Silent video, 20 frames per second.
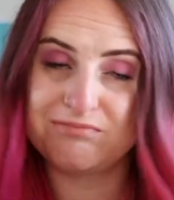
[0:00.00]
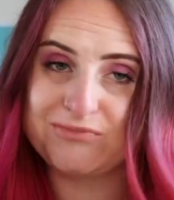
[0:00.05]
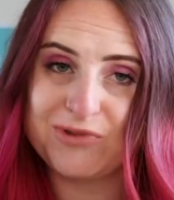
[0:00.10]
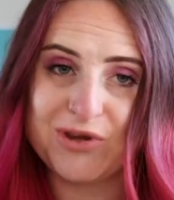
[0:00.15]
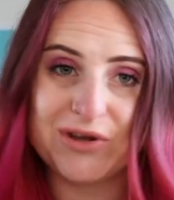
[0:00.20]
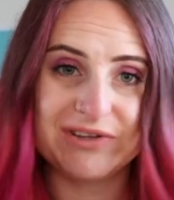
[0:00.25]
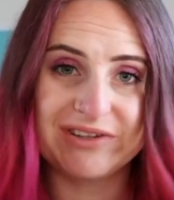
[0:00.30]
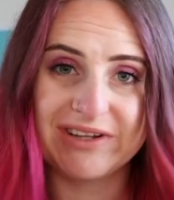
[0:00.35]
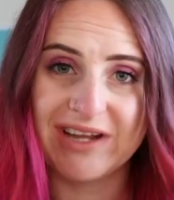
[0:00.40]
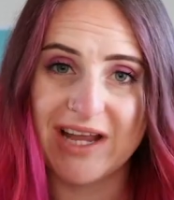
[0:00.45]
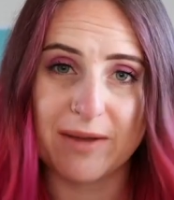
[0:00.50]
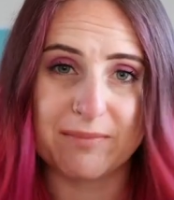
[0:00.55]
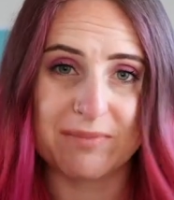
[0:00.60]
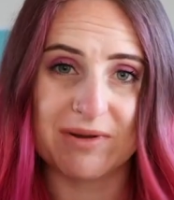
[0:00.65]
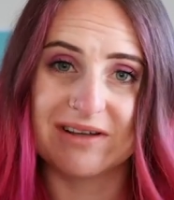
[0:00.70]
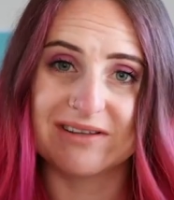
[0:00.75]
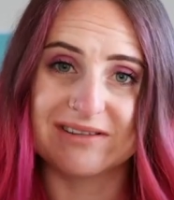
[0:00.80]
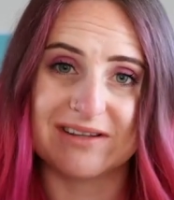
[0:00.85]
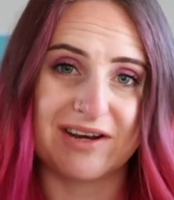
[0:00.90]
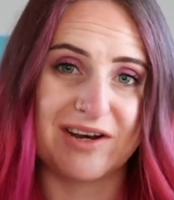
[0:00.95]
using it
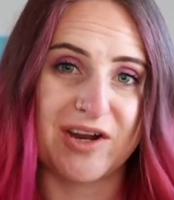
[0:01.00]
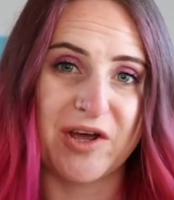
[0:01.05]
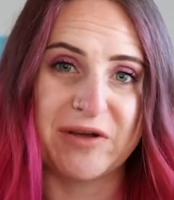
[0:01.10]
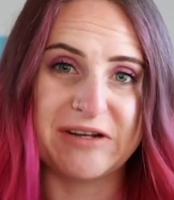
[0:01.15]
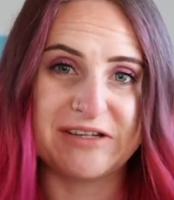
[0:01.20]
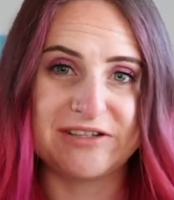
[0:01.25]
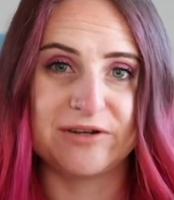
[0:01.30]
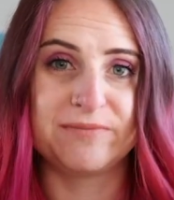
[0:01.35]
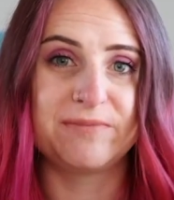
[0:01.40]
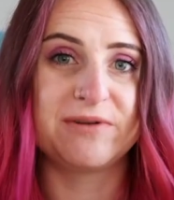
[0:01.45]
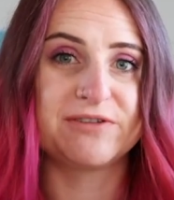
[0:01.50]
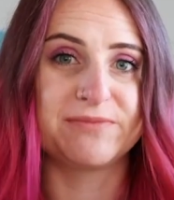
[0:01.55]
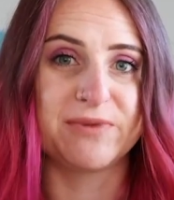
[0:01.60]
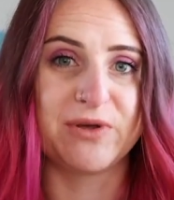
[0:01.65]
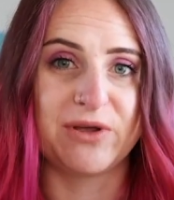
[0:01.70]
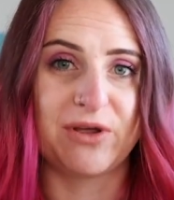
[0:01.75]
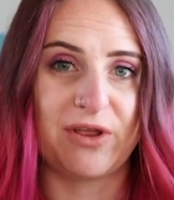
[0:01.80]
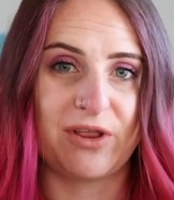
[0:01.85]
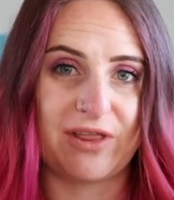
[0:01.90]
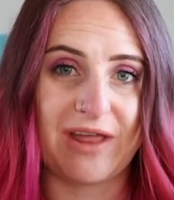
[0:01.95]
because I know it's super
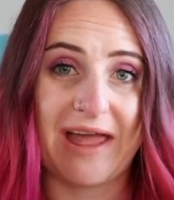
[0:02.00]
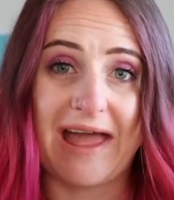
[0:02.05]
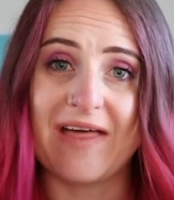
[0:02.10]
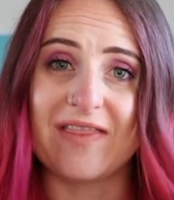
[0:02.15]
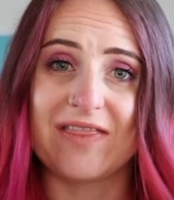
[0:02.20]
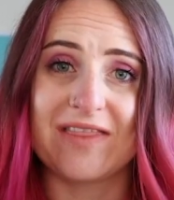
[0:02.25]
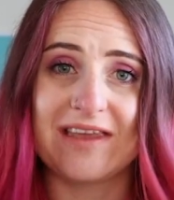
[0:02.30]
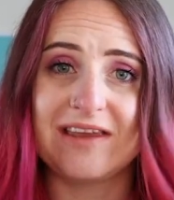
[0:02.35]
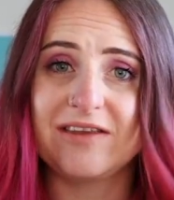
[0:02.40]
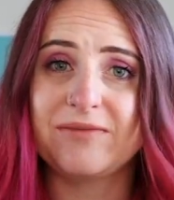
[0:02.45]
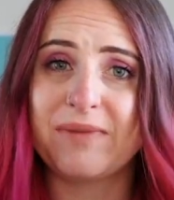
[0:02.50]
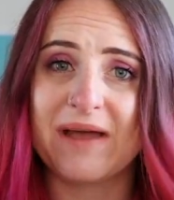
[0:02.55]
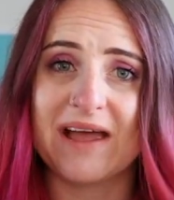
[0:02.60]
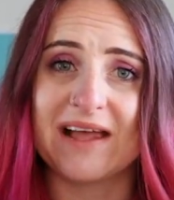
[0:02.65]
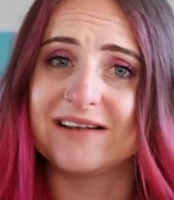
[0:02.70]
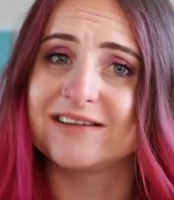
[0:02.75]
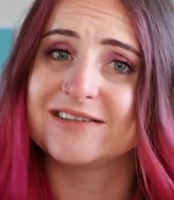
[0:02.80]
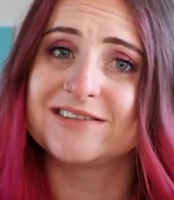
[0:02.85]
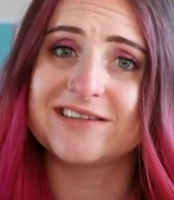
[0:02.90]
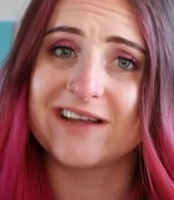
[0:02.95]
smooth and these
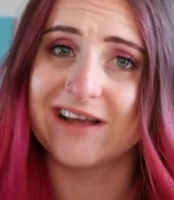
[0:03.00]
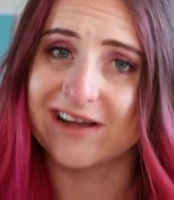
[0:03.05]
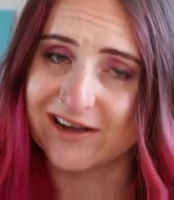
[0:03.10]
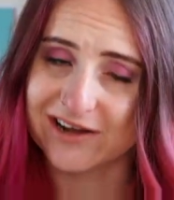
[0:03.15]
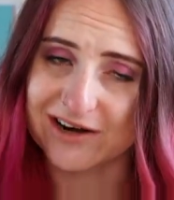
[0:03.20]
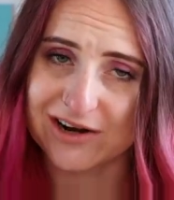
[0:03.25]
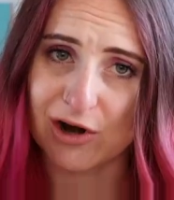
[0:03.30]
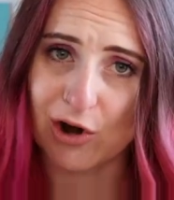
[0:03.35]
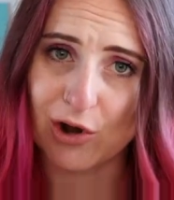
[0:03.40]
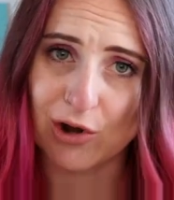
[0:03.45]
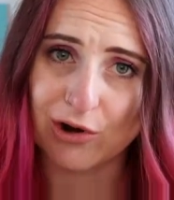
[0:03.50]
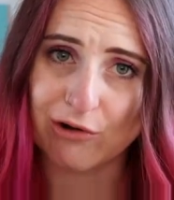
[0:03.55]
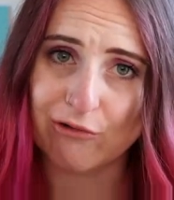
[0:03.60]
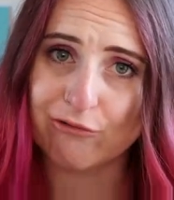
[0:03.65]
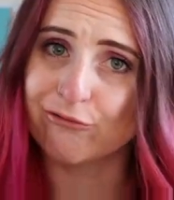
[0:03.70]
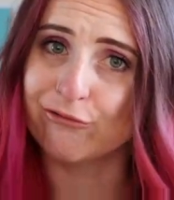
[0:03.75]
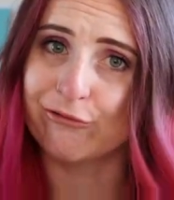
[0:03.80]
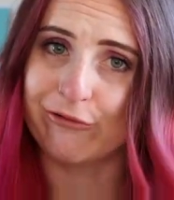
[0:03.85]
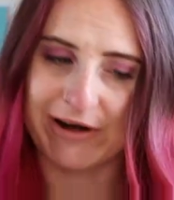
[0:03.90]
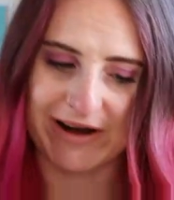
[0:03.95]
pens are going to look
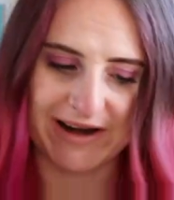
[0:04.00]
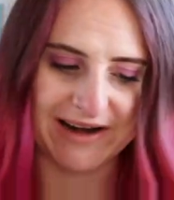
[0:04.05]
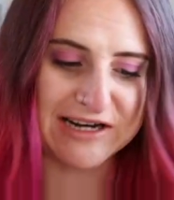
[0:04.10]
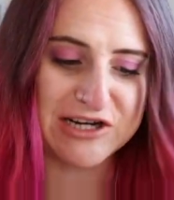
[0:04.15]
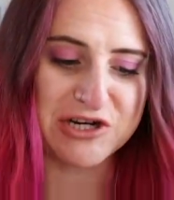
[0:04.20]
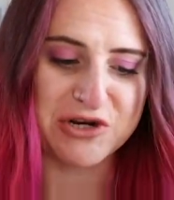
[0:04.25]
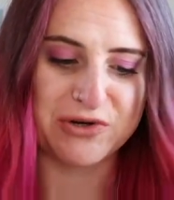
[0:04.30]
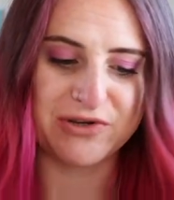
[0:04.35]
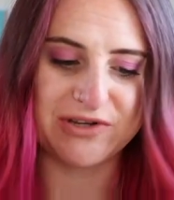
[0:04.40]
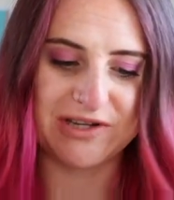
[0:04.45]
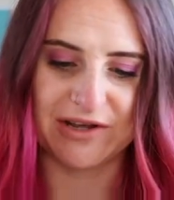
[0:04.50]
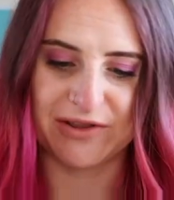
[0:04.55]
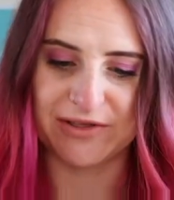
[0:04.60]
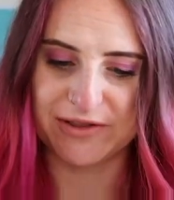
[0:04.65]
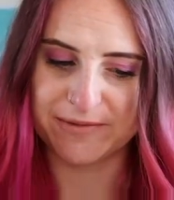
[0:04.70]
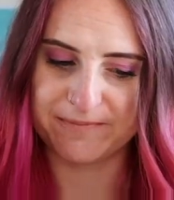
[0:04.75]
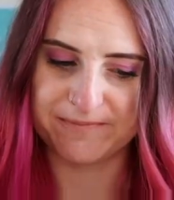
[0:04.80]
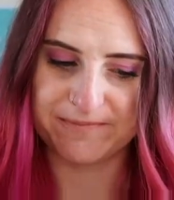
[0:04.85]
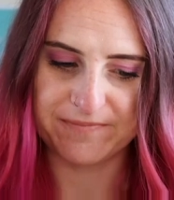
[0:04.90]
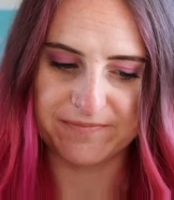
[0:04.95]
really juicy on
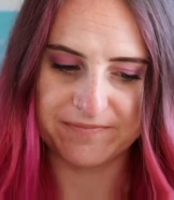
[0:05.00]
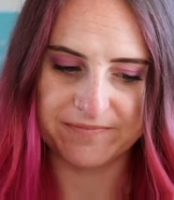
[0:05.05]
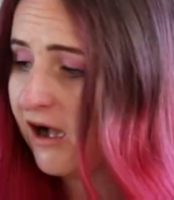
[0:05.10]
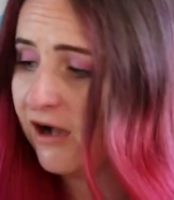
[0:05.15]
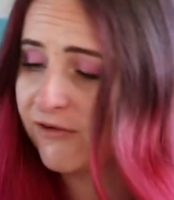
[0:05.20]
them.